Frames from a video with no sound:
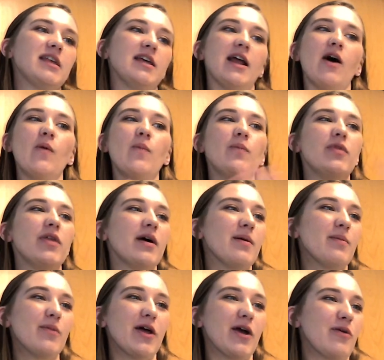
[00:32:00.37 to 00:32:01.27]
They'd help
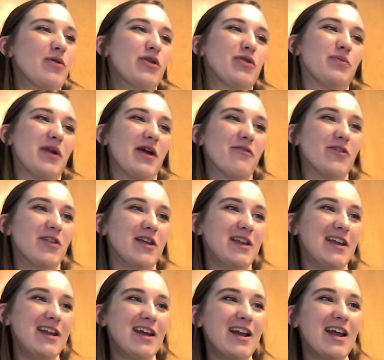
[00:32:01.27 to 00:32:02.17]
them like with whatever they
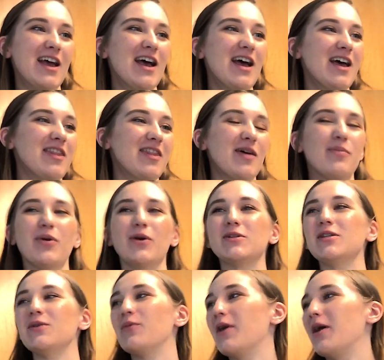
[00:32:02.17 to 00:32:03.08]
needed. That
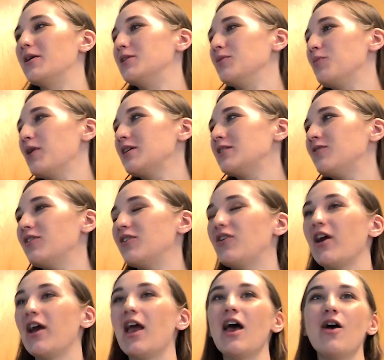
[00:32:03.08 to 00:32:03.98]
person went on to breastfeed.
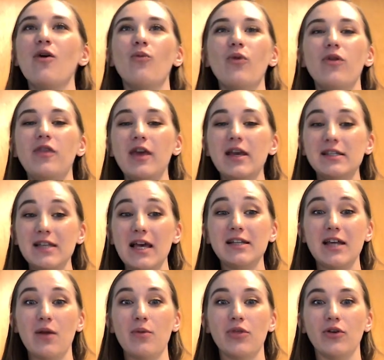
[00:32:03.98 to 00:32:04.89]
Great. When they sat
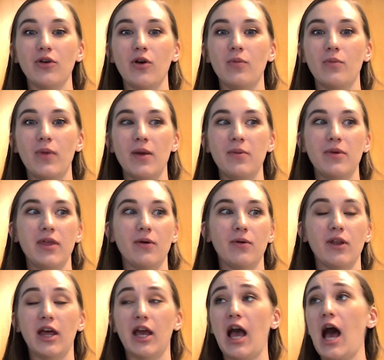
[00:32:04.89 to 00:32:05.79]
down with their own baby, they
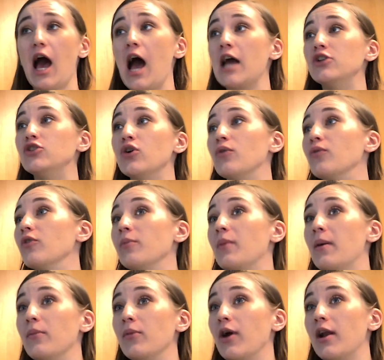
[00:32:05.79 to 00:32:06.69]
were like, I don't
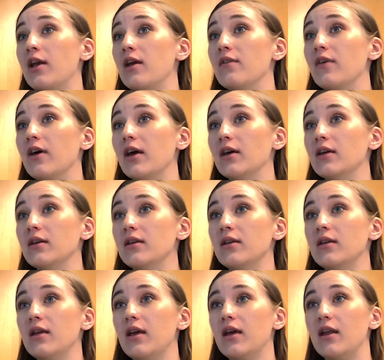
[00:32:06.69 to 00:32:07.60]
remember any of it.
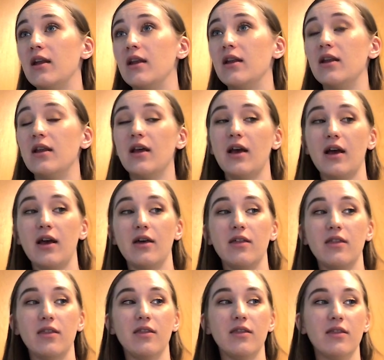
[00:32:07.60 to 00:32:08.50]
And
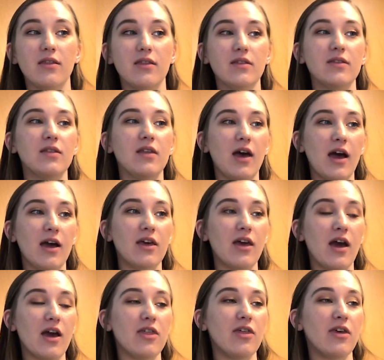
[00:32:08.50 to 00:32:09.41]

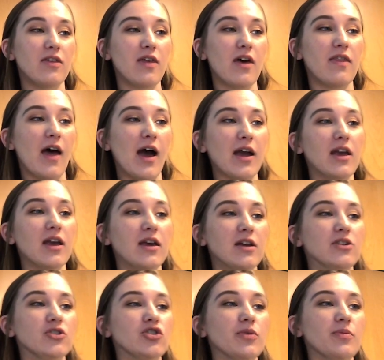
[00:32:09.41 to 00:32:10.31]
I think that can
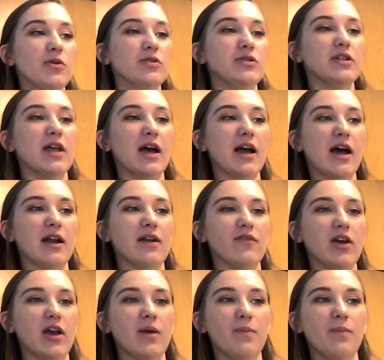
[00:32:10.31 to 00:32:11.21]
contribute to that kind
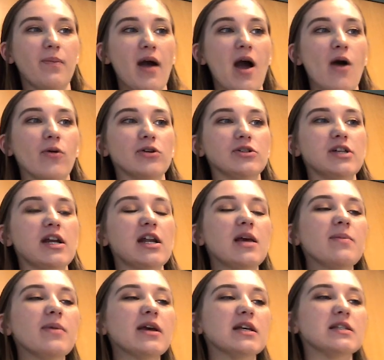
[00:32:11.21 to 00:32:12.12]
of like power
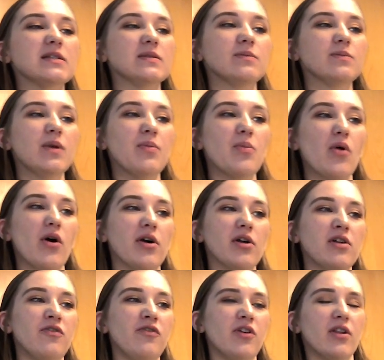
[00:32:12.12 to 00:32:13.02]
dynamic as people
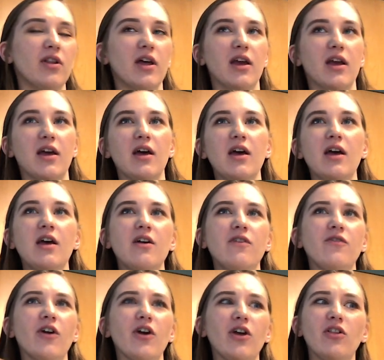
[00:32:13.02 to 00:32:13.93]
already feel like
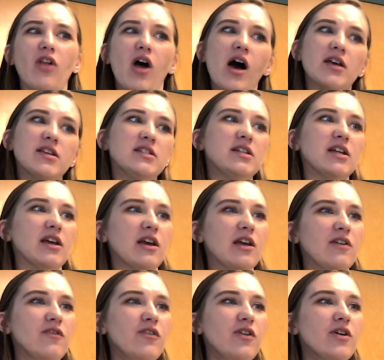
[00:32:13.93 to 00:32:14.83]
very lost and
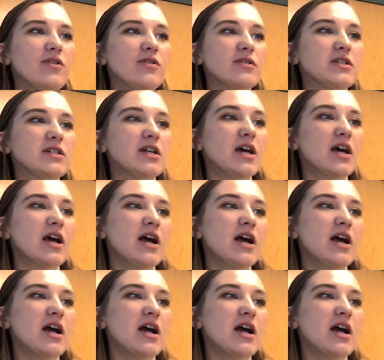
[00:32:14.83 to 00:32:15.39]
confused.